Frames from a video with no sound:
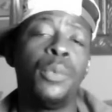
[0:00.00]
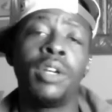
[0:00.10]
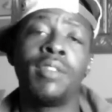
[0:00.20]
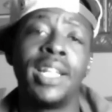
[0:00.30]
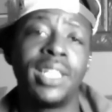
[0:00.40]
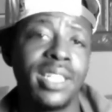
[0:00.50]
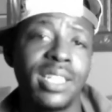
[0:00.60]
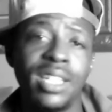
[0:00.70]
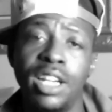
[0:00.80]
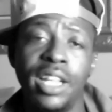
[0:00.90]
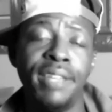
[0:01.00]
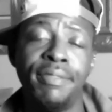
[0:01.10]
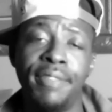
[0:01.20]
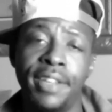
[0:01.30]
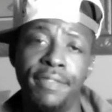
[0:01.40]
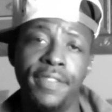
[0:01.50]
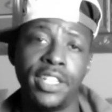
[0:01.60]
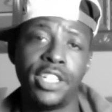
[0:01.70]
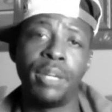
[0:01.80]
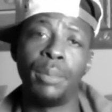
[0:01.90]
we're at this little event for
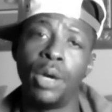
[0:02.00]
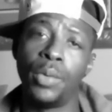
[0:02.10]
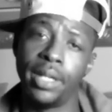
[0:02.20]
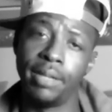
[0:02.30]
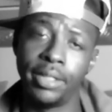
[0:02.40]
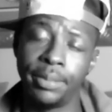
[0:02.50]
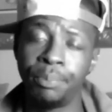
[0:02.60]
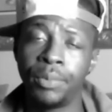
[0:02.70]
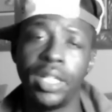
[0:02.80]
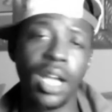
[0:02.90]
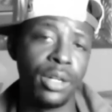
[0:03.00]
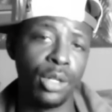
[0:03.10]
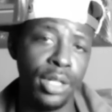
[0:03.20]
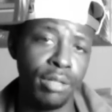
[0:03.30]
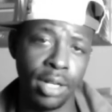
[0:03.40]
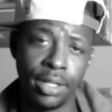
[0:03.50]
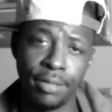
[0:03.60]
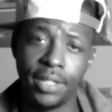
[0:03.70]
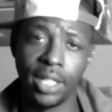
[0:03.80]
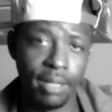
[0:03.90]
Jim or whatever. Y'all know he running
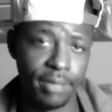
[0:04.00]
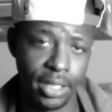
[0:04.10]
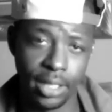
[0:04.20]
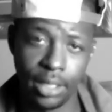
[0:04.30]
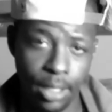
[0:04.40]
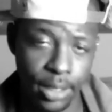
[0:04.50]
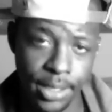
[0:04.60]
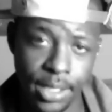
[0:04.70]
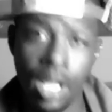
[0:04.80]
for governor and all this.